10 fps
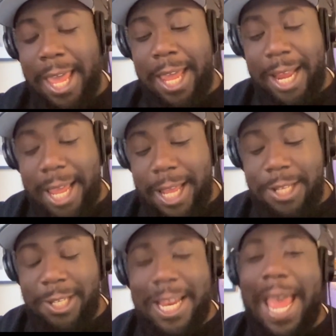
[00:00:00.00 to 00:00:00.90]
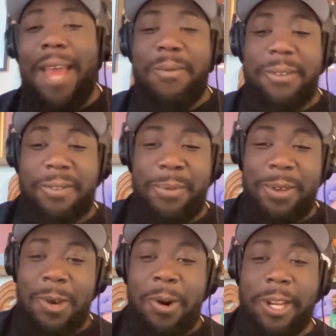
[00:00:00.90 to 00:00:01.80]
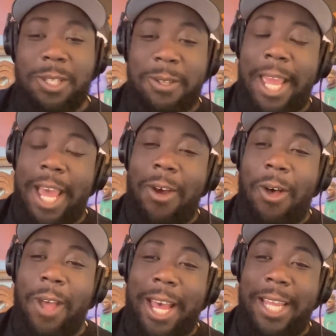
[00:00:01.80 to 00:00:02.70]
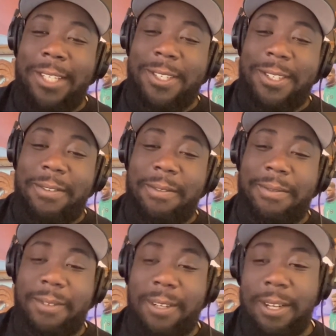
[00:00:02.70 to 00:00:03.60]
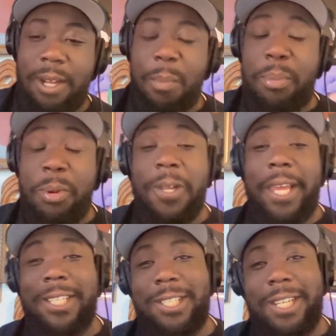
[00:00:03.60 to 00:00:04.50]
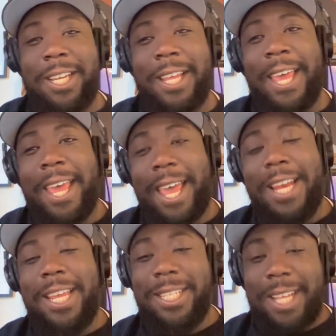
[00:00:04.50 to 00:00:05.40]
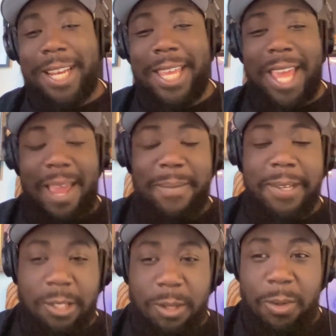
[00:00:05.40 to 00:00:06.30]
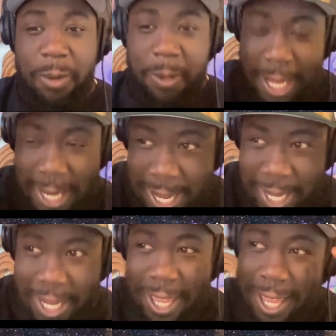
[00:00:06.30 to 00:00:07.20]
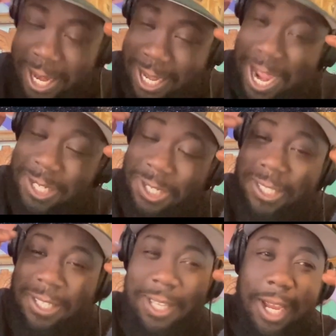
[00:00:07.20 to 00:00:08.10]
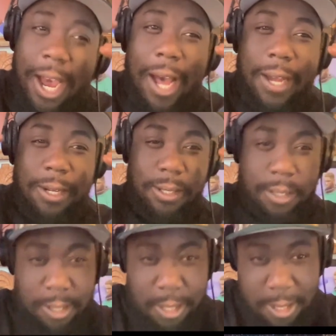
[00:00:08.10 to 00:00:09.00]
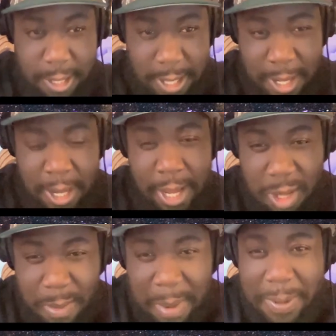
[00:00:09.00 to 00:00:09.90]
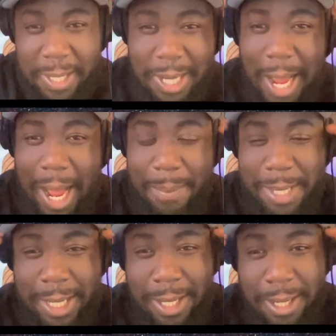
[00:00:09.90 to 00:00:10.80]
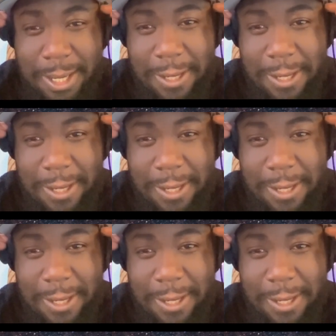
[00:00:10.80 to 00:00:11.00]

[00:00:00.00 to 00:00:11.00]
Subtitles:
and his dad was from New York, so they had all kinds of bootleg shit. And he said he came to school in like not just the goggles, you remember the Tommy